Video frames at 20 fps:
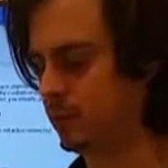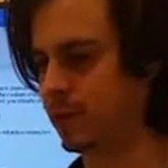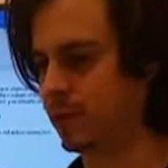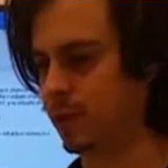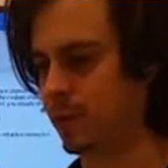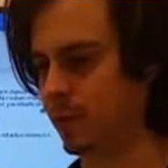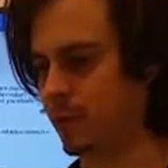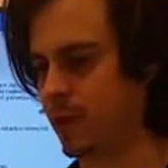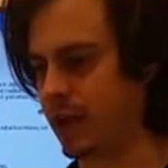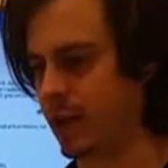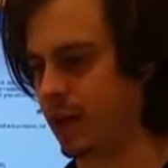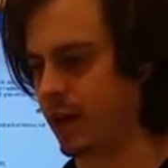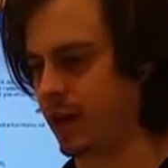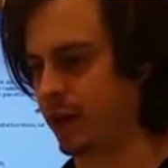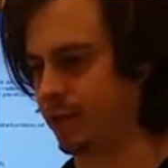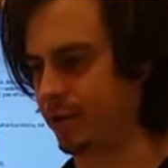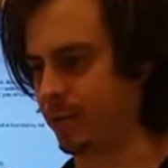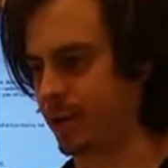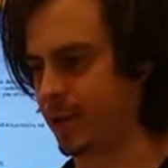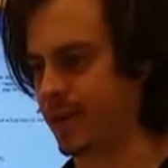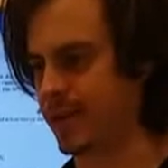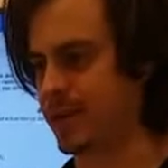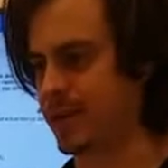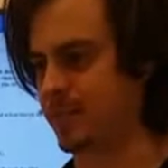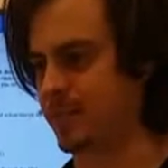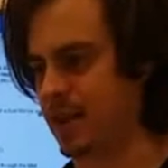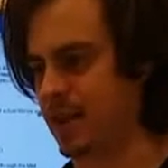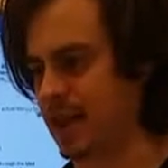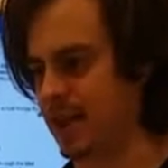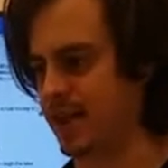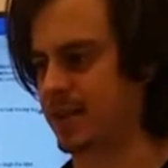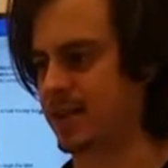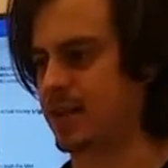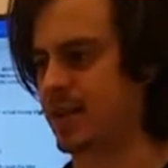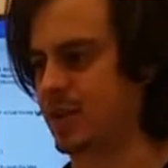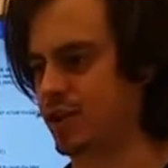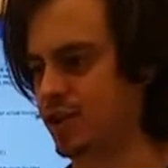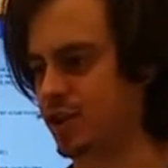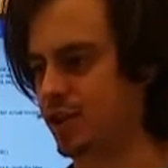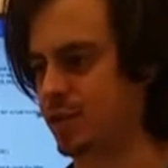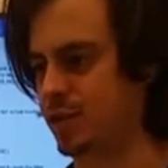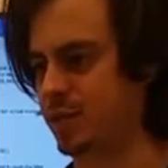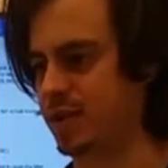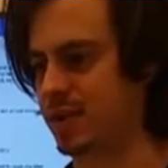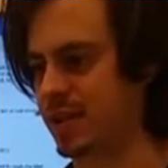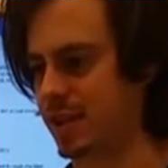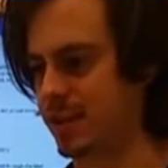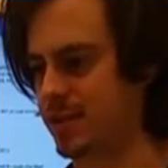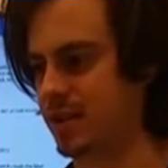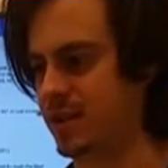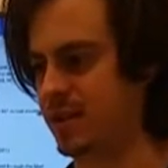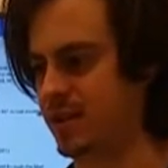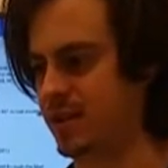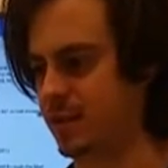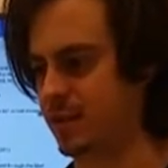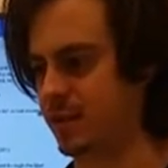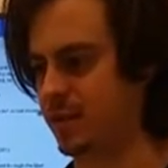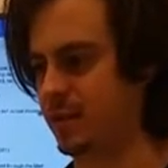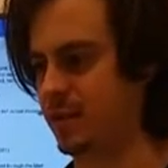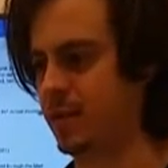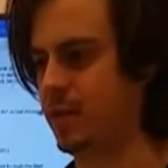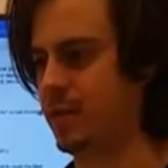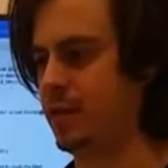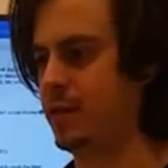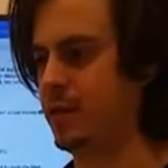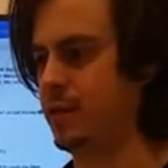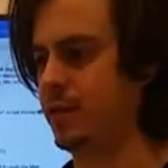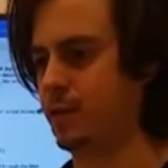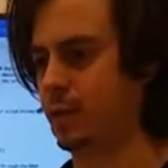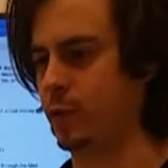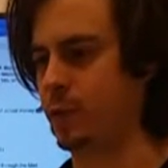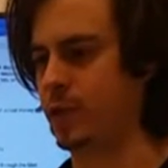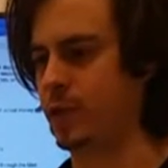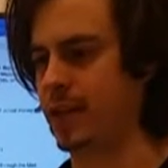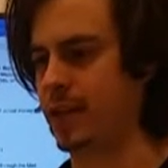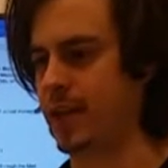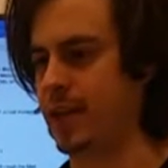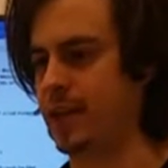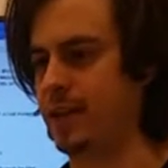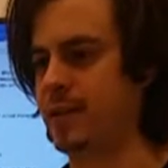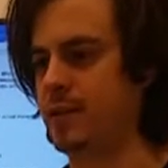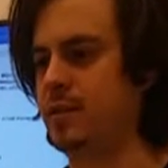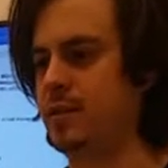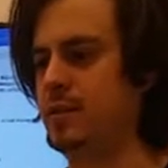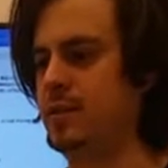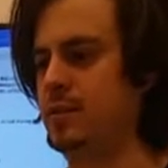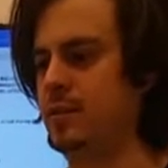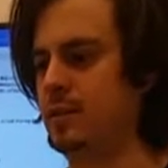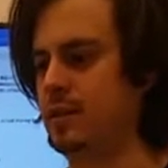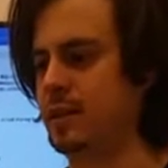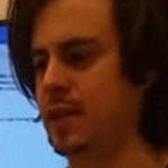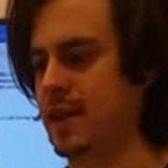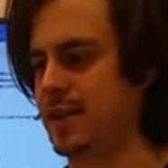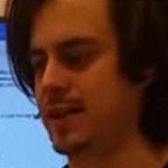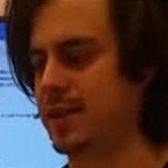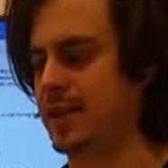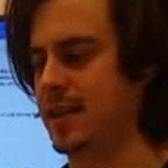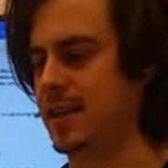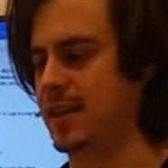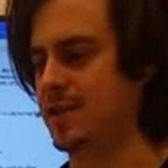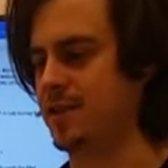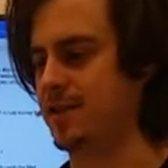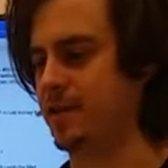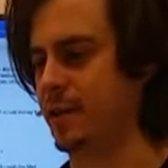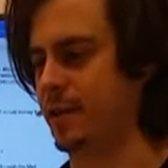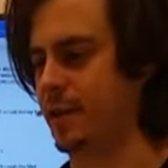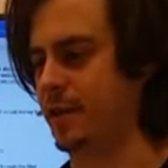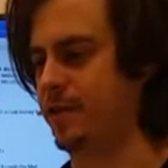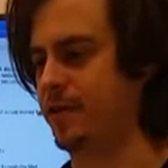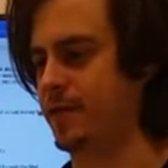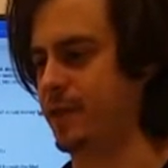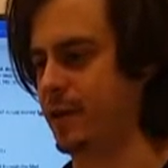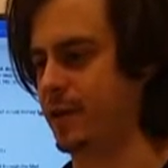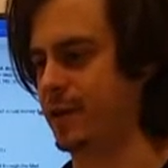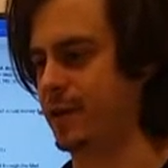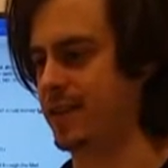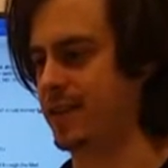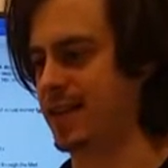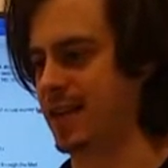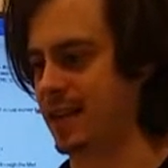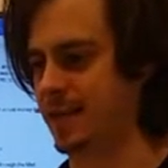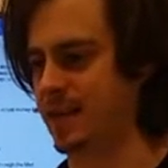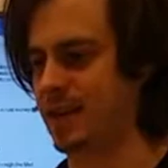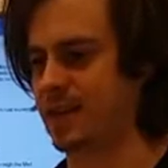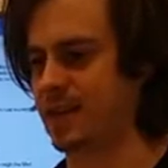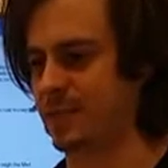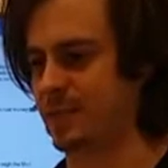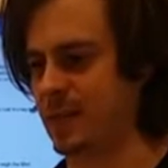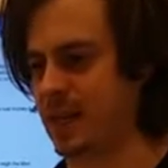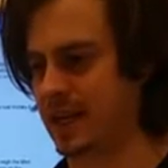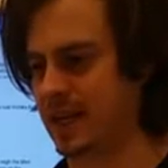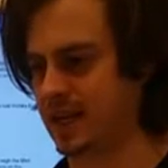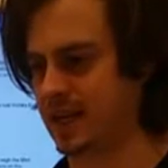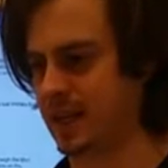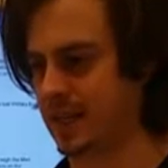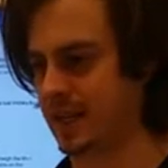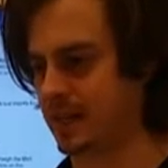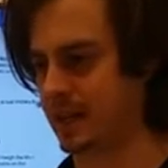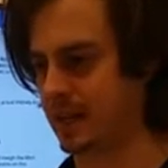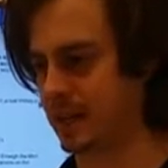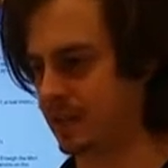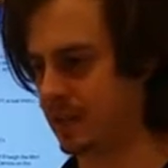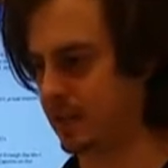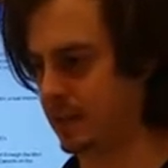Then we authorize the banks to issue a substitute for money. Yes, that is a very fair statement of banking.